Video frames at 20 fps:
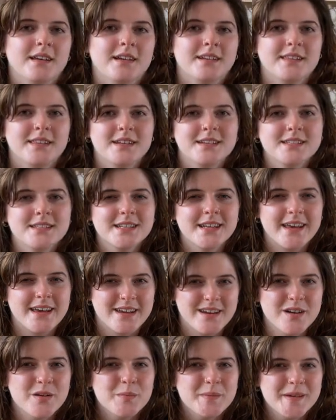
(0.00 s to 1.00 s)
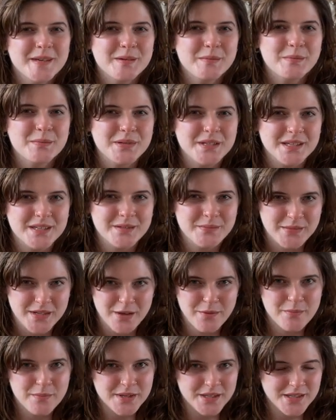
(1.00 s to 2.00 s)
There's an Airbnb in my
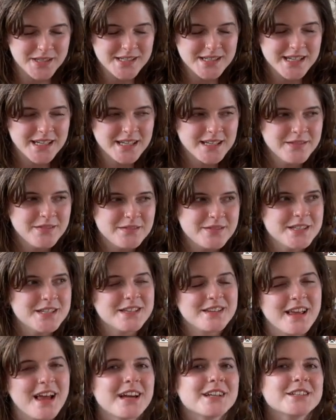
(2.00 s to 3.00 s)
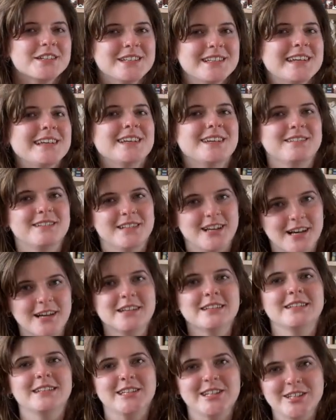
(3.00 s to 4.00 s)
building, which is actually
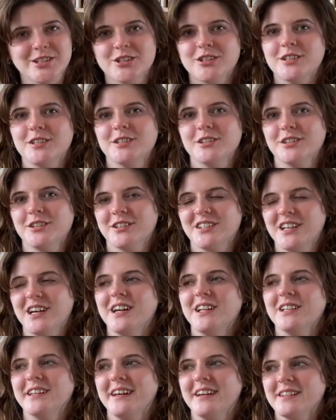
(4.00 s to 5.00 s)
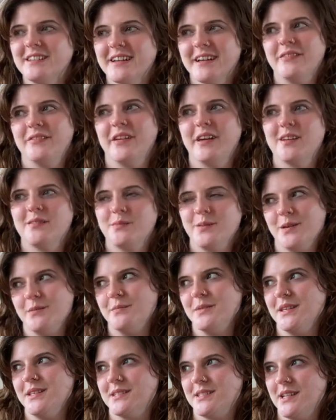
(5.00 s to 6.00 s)
not legal. You're not allowed to have
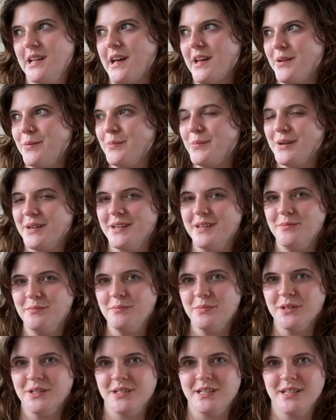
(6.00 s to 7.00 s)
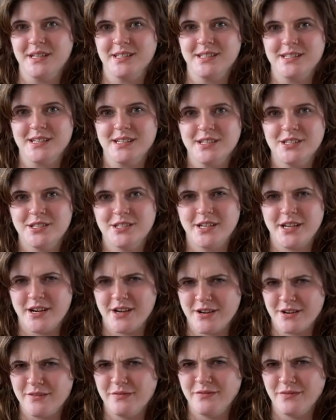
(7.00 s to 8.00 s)
Airbnbs in Edinburgh in buildings that
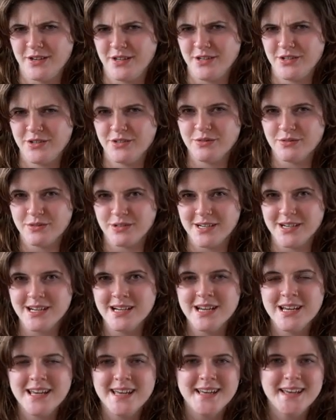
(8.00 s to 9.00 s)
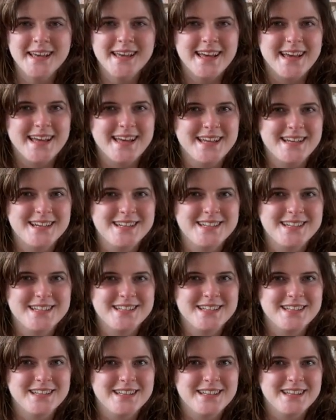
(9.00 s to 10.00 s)
share a front door. And
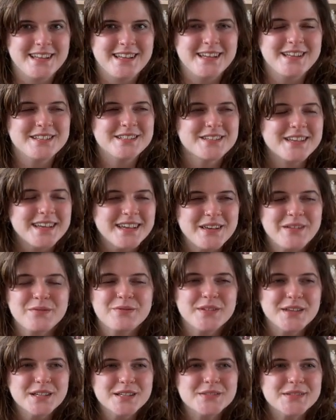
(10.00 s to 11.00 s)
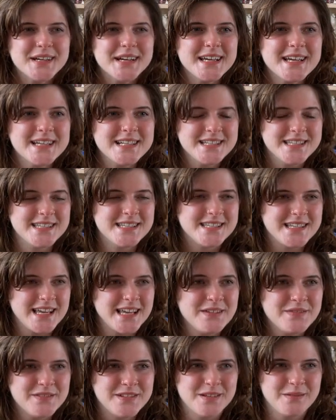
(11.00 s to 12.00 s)
it's like, it feels very
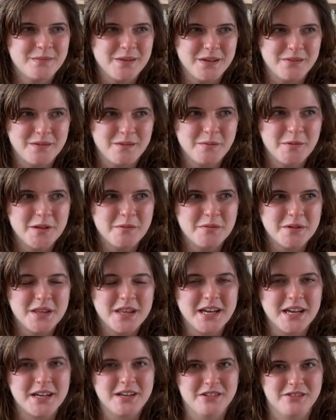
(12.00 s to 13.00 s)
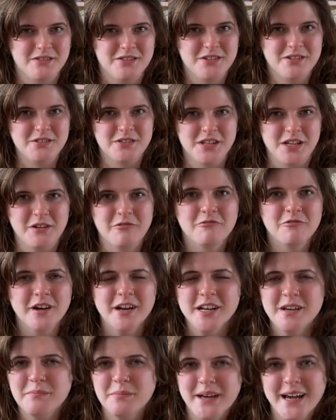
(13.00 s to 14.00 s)
unsafe to me when people that I don't know like run
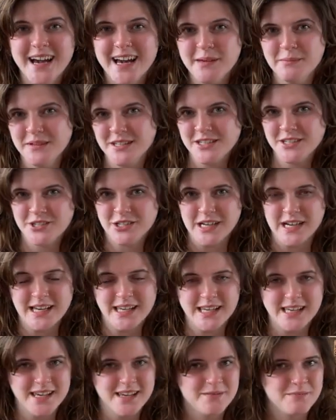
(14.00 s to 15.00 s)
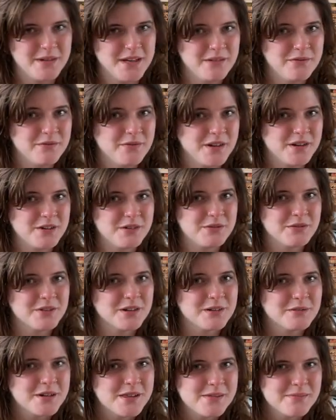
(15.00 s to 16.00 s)
up behind me to try and get in my front door
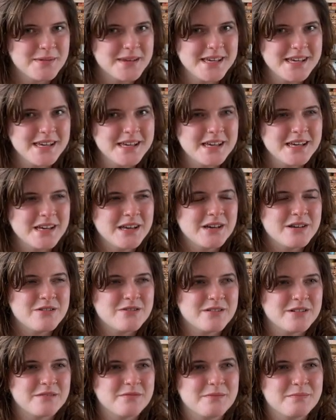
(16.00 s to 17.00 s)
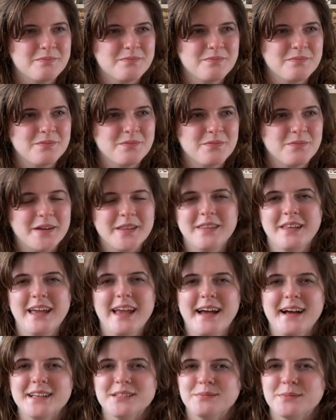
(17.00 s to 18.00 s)
with me. Or when they
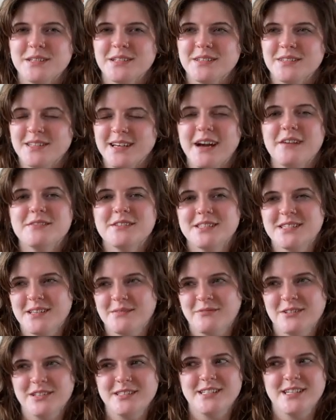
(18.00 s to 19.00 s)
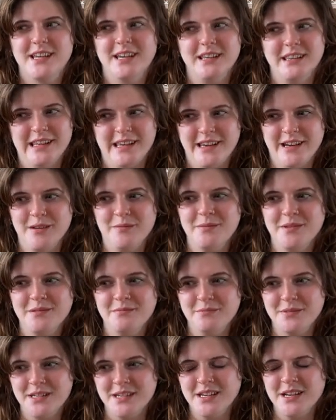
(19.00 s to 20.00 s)
asked me to, that was someone staying in the
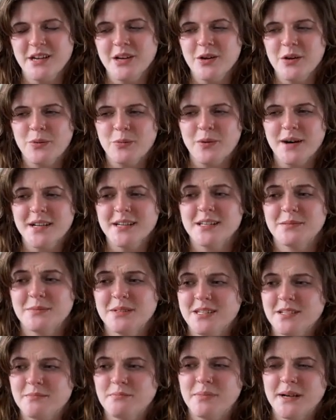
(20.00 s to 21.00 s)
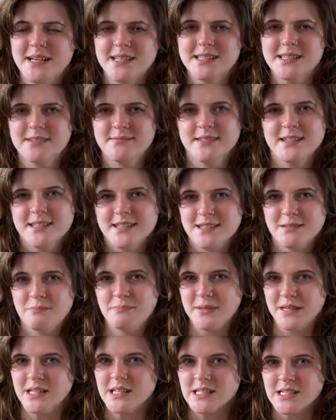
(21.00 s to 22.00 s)
Airbnb, wanting me to buzz them into the
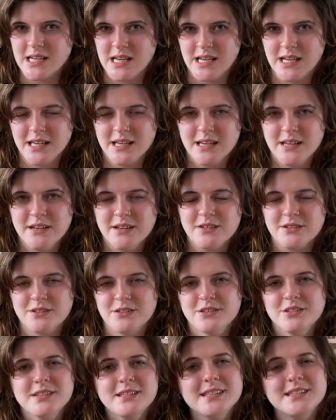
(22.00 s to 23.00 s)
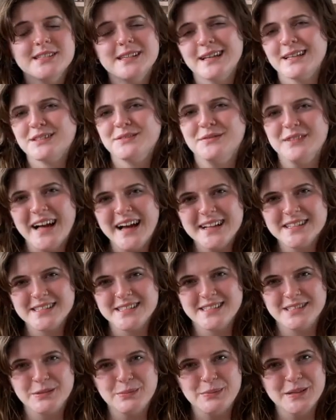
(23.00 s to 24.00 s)
building. There's only six flats
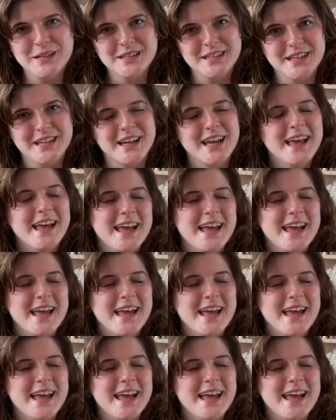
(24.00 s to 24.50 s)
in the building.